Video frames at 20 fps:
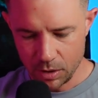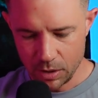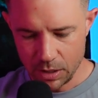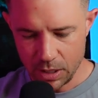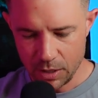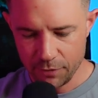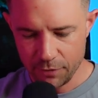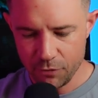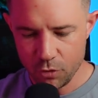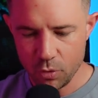
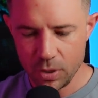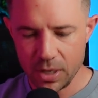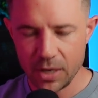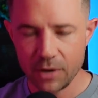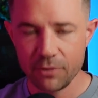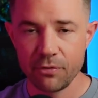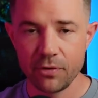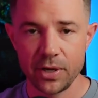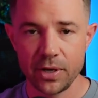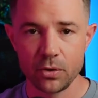If you eat a
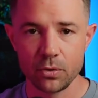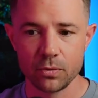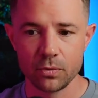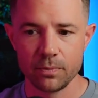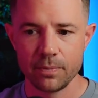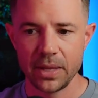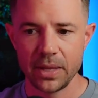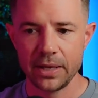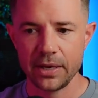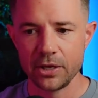Freddo
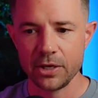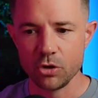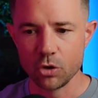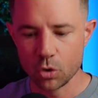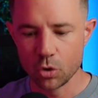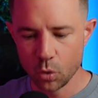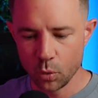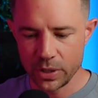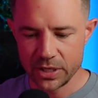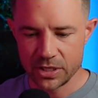and then you
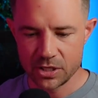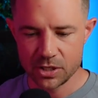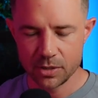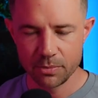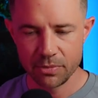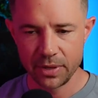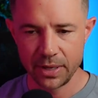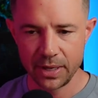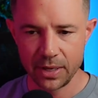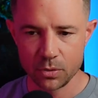go eat
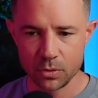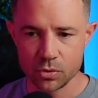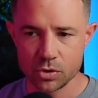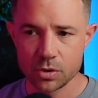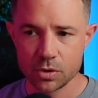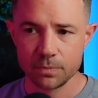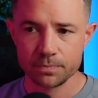something else,